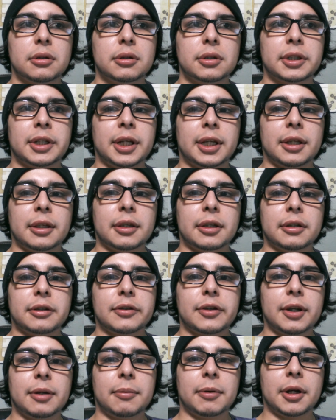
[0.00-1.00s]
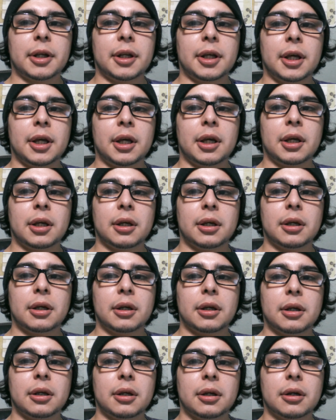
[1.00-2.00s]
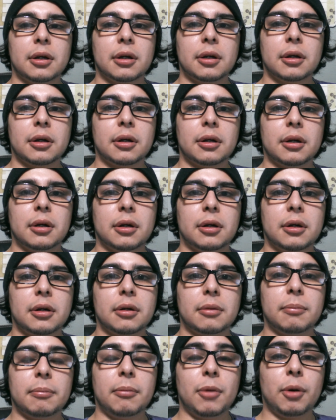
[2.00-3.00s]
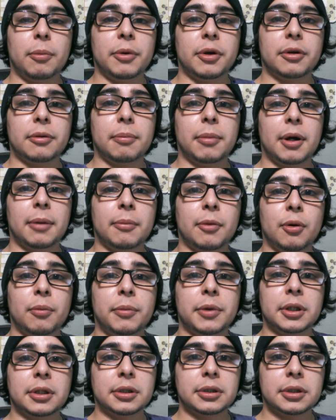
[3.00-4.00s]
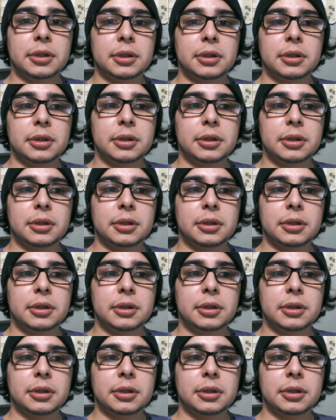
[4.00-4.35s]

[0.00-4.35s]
Taking things day by day, moment by moment.